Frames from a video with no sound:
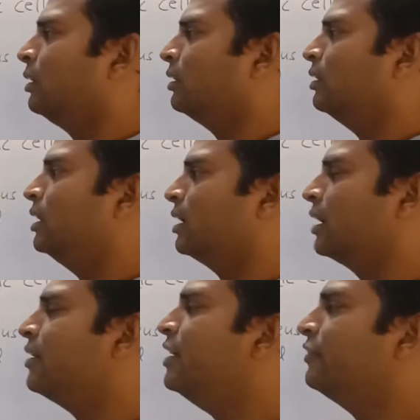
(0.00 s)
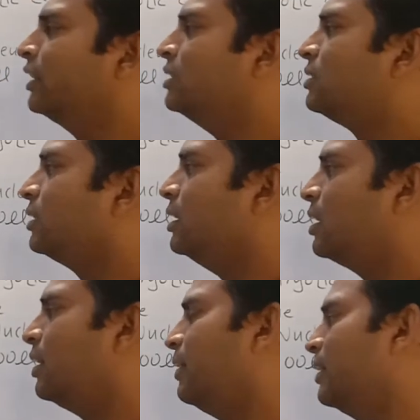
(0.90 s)
The another difference
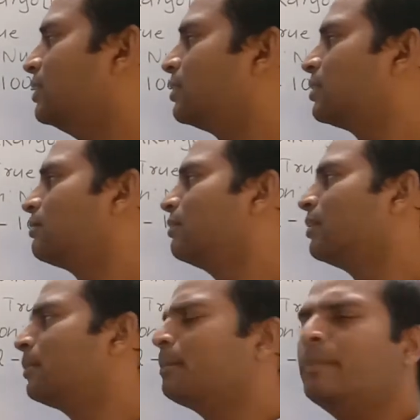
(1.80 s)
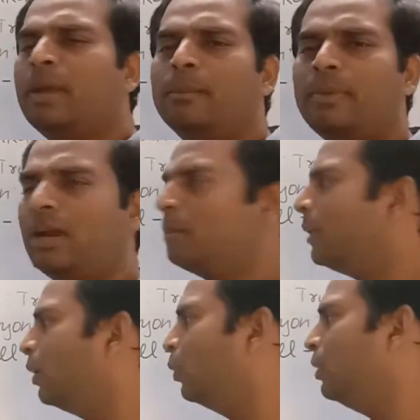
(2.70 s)
here it is membrane
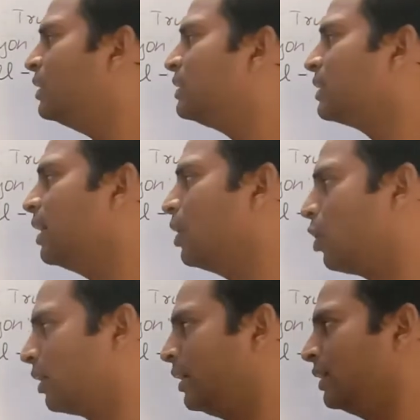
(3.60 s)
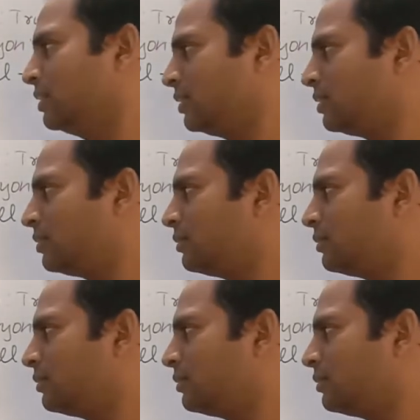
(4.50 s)
bound cell organelles.